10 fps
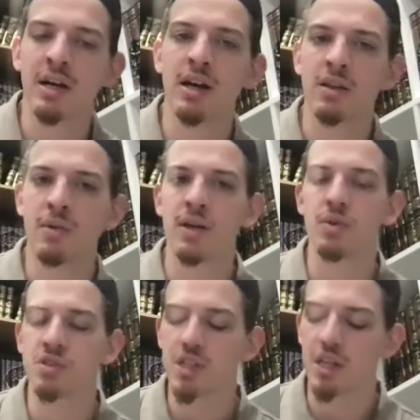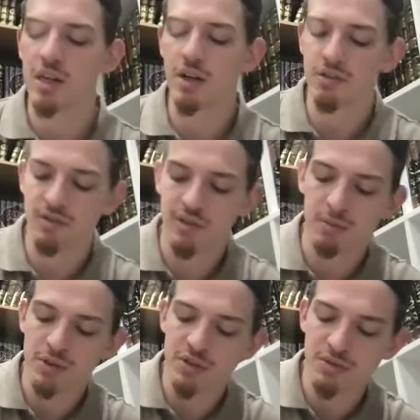Not in the way that we see a lot of
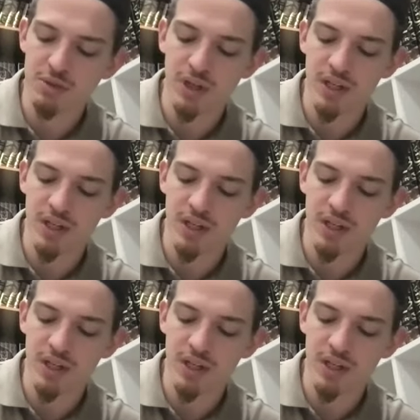Muslims doing